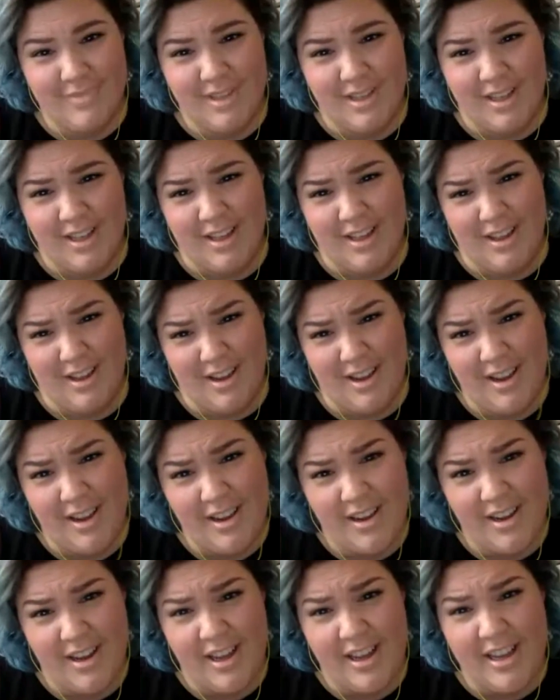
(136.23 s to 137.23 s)

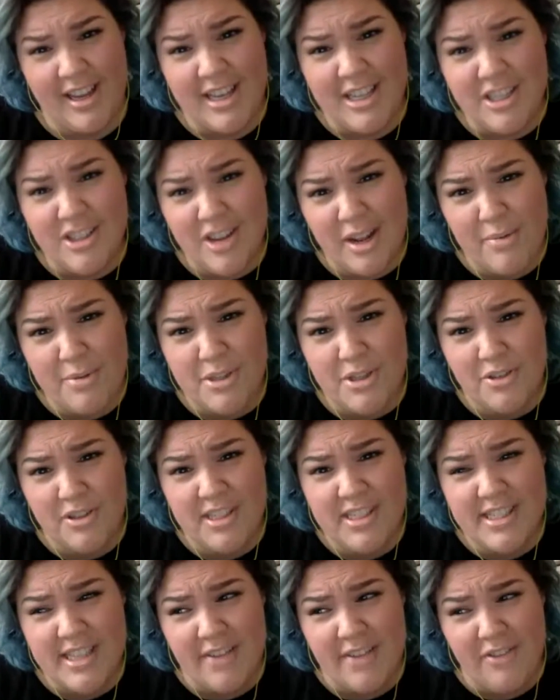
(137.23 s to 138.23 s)
Yeah. Yesterday was only
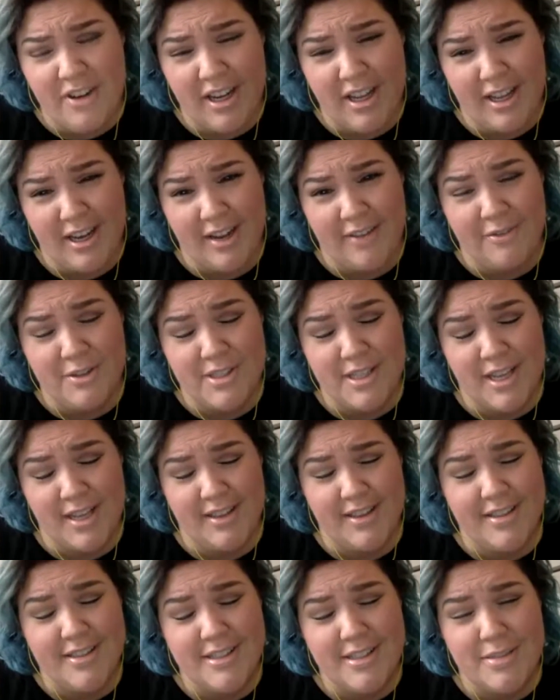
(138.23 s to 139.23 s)
70, and I was like,
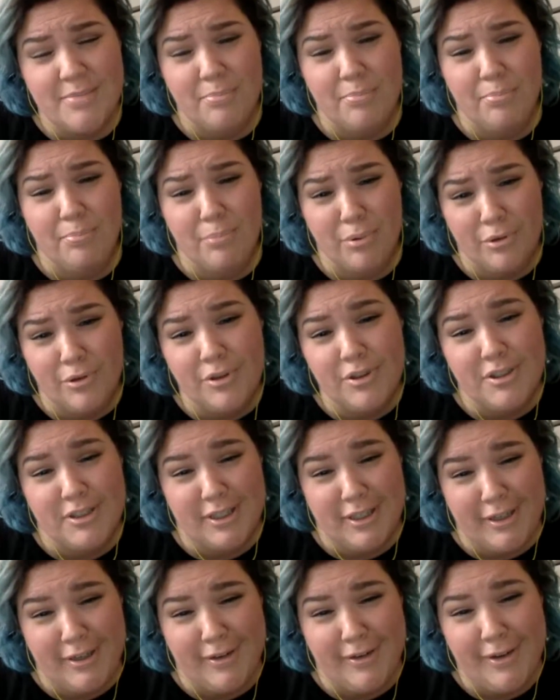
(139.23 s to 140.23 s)
this is
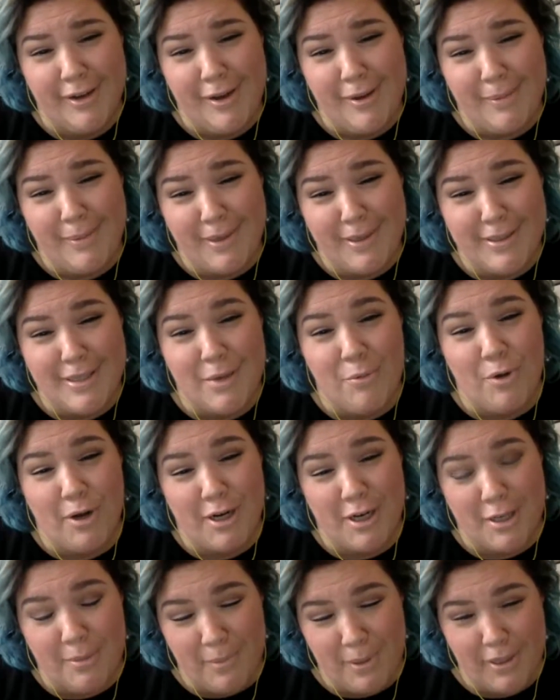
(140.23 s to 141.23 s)
bullshit. Because I
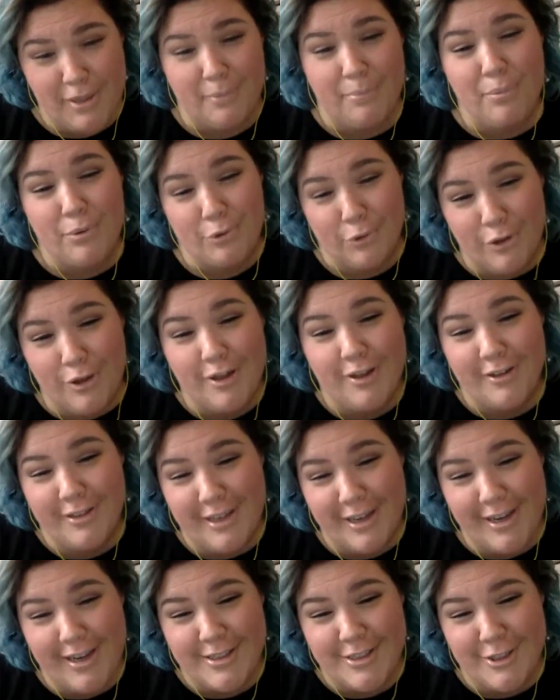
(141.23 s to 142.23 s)
wanted to be in the pool all
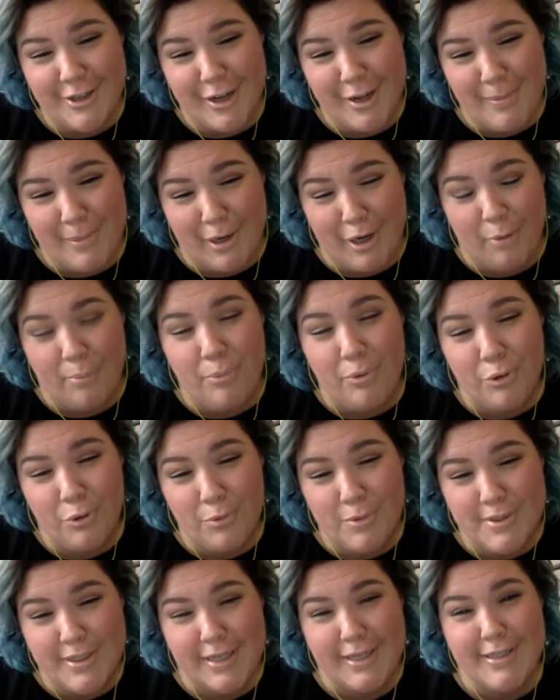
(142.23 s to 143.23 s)
day yesterday, but our pool
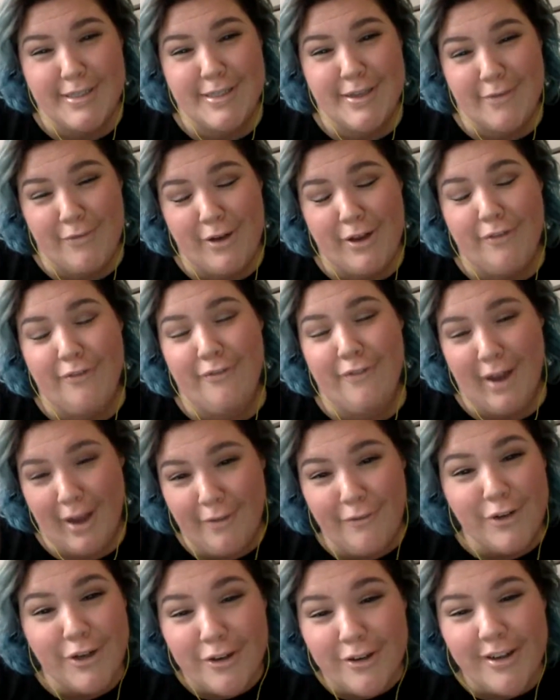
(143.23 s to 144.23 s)
was like
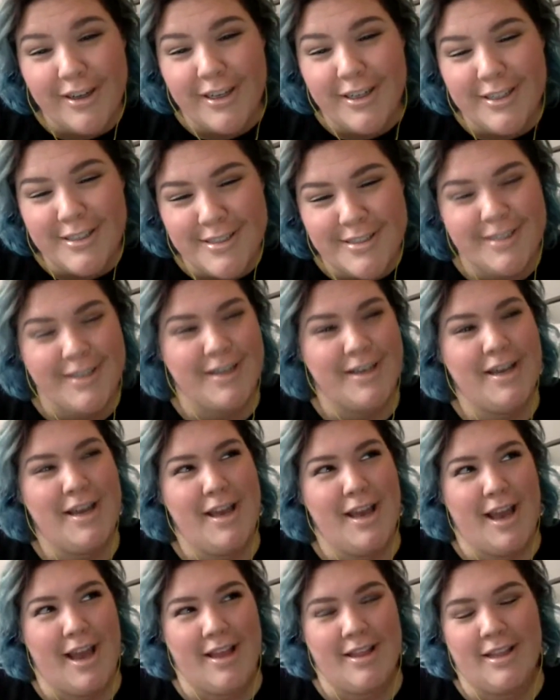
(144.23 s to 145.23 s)
75 degrees.
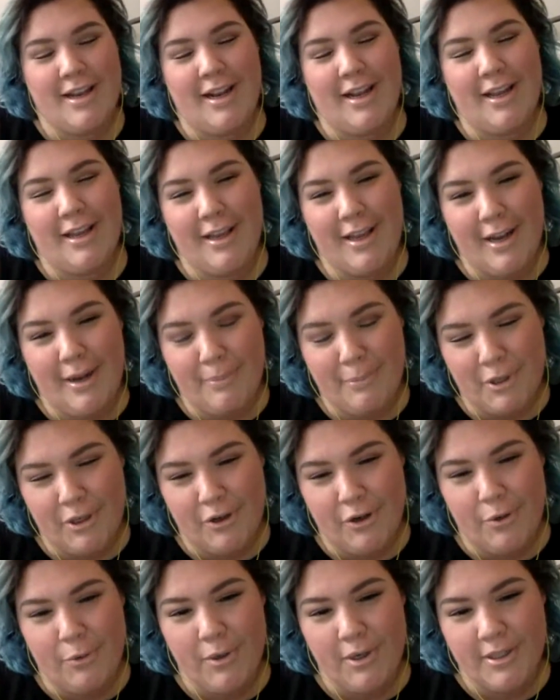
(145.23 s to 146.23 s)
And then I get up to go
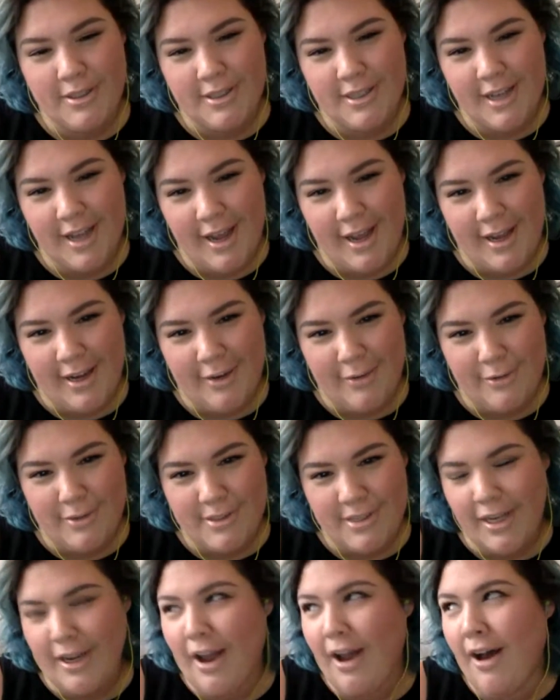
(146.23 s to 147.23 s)
to work today, and it
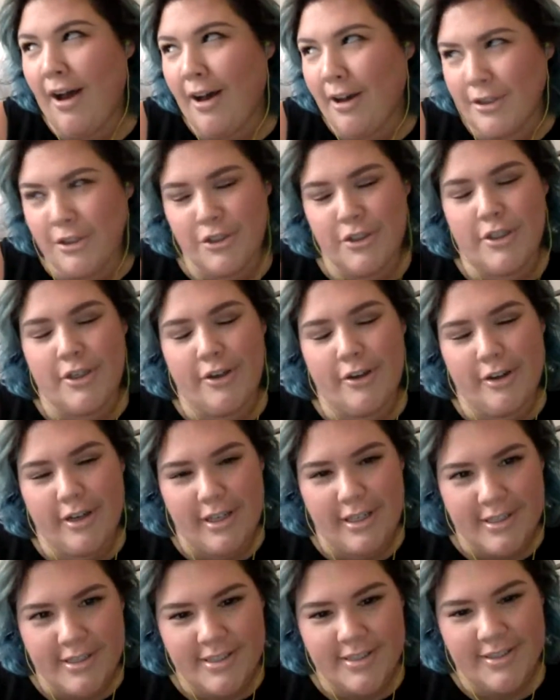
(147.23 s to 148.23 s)
was like 100
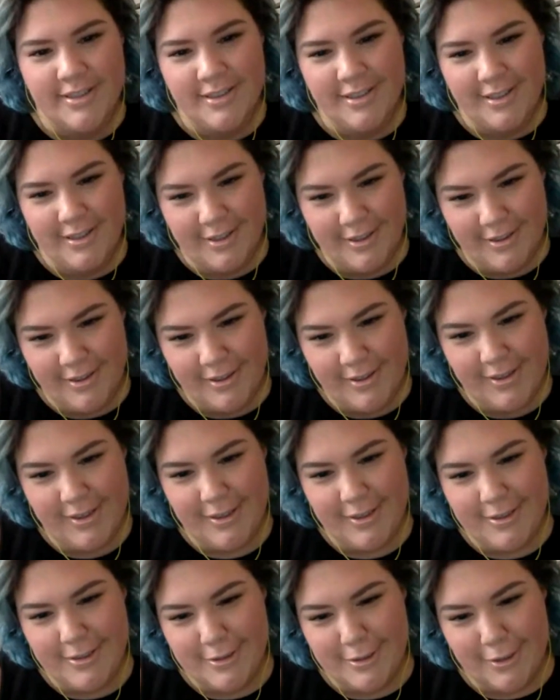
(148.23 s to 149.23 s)
degrees.
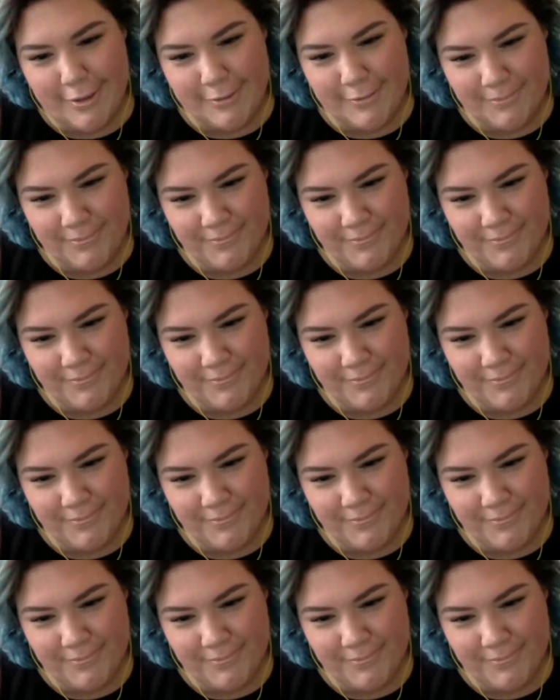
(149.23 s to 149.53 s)
So.